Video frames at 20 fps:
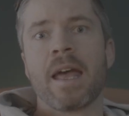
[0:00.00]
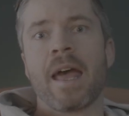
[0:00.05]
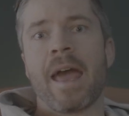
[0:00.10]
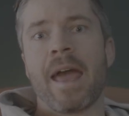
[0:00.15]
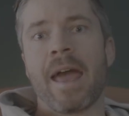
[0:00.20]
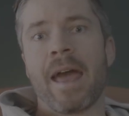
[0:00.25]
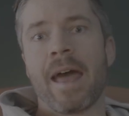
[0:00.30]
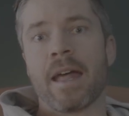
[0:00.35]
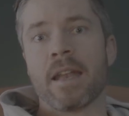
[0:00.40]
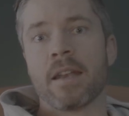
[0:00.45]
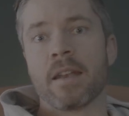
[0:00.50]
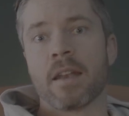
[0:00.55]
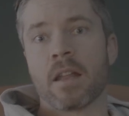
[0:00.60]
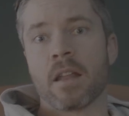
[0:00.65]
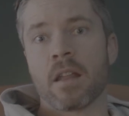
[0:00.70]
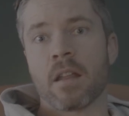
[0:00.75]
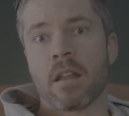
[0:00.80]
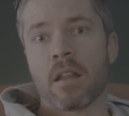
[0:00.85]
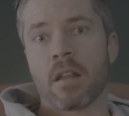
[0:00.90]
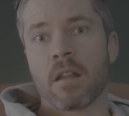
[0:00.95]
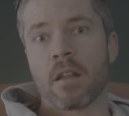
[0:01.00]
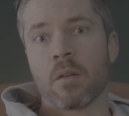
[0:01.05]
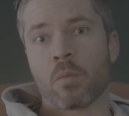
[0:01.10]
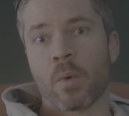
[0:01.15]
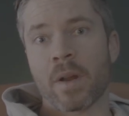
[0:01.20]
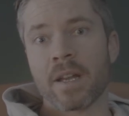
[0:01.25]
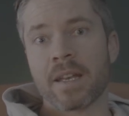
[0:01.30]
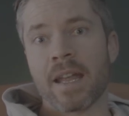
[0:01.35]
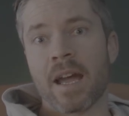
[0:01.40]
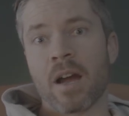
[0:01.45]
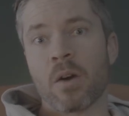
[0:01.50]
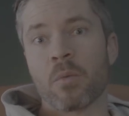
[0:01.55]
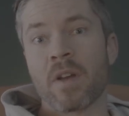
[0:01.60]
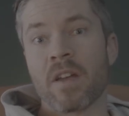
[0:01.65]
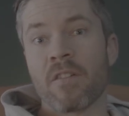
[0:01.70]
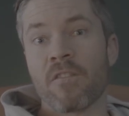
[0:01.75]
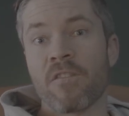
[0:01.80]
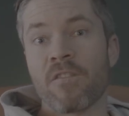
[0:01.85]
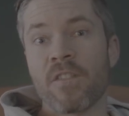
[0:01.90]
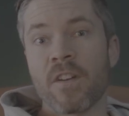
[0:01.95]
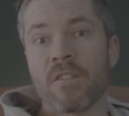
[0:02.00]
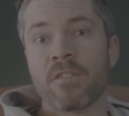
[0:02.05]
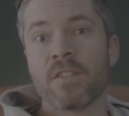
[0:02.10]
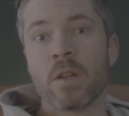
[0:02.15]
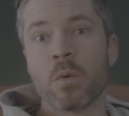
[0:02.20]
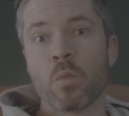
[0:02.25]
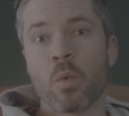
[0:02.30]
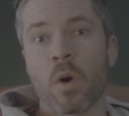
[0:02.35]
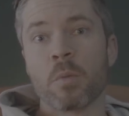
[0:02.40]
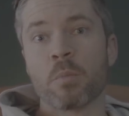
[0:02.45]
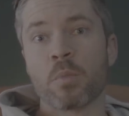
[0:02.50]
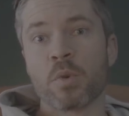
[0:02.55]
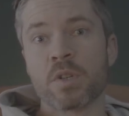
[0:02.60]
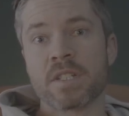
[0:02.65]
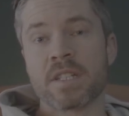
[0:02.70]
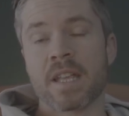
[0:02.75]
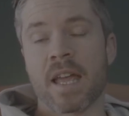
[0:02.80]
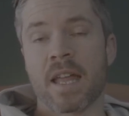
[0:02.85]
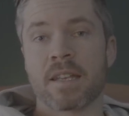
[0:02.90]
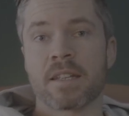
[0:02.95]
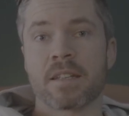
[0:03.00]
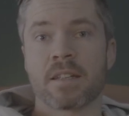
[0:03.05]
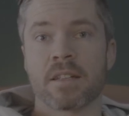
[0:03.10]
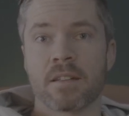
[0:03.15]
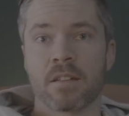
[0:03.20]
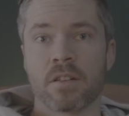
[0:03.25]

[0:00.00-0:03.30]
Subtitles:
And right now we have 51%